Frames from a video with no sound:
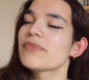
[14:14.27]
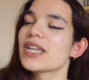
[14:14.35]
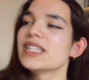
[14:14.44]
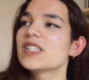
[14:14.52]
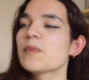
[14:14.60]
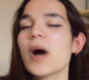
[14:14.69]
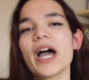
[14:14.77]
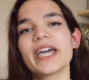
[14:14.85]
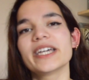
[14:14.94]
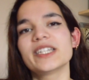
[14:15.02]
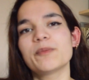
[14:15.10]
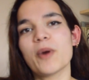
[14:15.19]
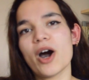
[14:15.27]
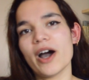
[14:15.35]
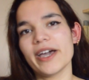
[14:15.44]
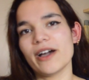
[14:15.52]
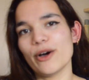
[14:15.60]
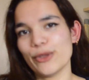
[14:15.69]
inspired
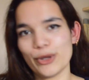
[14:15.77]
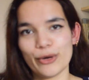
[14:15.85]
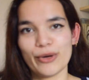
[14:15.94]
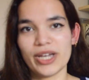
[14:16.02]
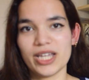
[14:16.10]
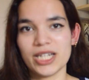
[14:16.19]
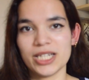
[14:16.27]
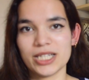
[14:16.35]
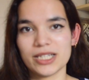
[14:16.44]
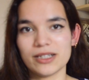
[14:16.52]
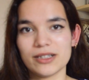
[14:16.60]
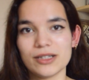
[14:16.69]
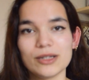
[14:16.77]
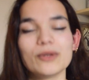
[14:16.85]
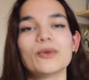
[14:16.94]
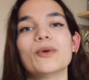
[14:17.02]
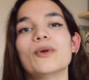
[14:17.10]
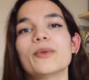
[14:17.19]
by Arthurian
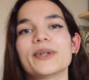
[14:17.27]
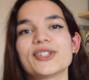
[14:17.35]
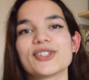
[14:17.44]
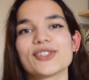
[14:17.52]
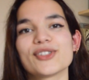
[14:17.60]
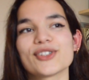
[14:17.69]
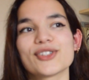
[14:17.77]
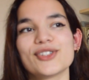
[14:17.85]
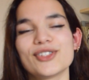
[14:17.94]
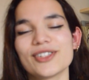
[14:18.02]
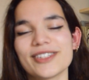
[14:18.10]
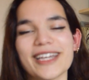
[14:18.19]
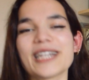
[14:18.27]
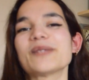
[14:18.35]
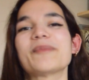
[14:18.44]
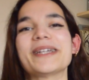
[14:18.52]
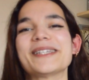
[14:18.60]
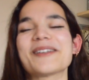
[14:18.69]
lore, which is just, yes,
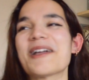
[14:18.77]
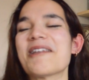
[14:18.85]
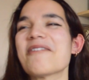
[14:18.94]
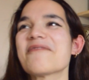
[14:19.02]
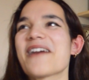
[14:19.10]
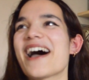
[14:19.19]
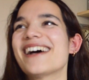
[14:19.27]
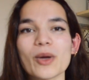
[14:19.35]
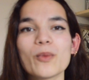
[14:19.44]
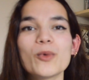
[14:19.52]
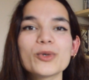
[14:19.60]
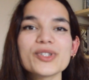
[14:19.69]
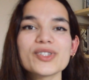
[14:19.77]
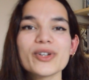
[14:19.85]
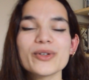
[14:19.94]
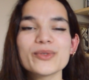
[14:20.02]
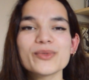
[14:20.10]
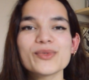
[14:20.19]
please, I love that.
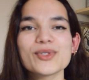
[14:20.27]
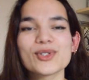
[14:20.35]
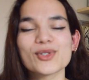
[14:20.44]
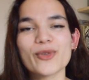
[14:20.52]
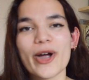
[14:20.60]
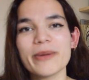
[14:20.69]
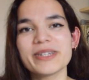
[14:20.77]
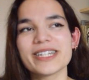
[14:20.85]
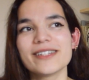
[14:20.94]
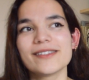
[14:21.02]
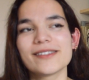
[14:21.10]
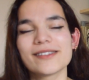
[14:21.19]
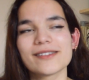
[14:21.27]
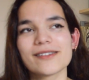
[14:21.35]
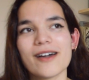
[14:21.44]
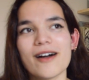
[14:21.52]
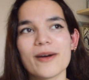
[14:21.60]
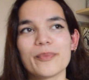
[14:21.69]
Waterstones described it as
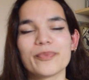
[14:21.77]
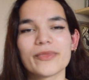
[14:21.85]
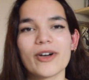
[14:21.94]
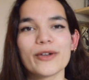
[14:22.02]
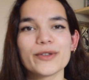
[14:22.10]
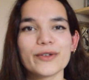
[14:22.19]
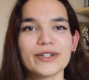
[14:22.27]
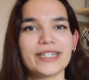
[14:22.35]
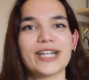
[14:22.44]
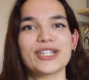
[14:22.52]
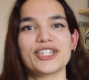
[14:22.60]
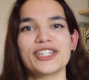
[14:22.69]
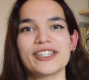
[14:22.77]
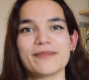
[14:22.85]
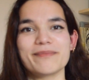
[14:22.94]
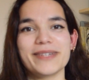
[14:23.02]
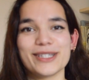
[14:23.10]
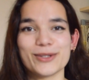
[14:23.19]
Arthurian legend
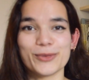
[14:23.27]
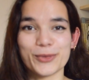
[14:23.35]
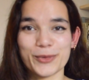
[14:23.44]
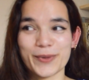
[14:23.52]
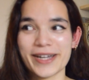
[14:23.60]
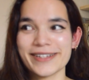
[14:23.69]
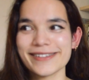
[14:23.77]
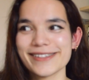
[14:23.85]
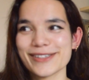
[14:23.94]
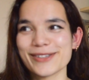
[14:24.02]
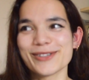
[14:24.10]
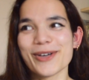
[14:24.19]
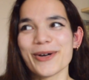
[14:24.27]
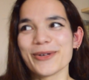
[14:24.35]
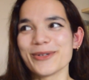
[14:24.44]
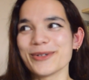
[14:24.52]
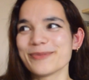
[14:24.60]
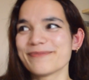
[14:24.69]
meets Lord of the Rings.
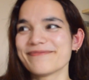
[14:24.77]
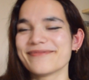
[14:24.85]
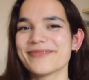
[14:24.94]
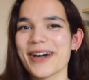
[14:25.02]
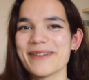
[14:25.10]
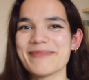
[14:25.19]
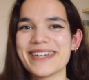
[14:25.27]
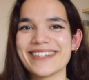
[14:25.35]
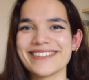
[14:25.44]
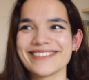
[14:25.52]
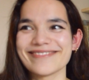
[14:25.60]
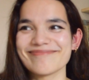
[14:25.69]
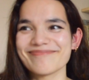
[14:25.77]
So, I mean,